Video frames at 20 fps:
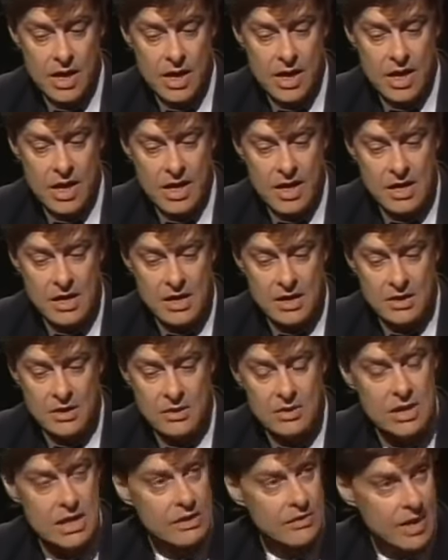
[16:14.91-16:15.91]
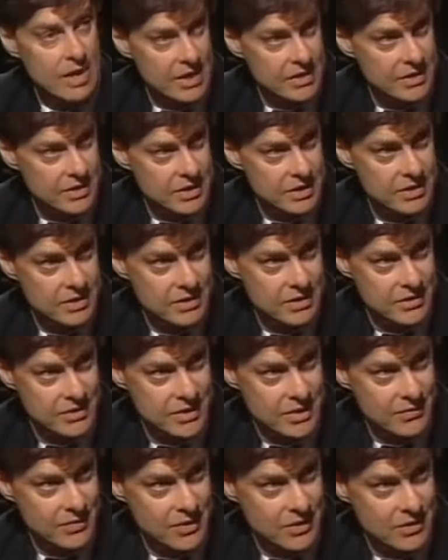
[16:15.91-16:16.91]
a nuclear accident in the
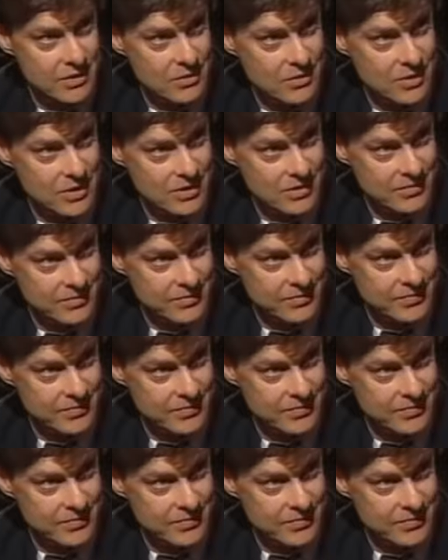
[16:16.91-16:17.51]
Soviet Union,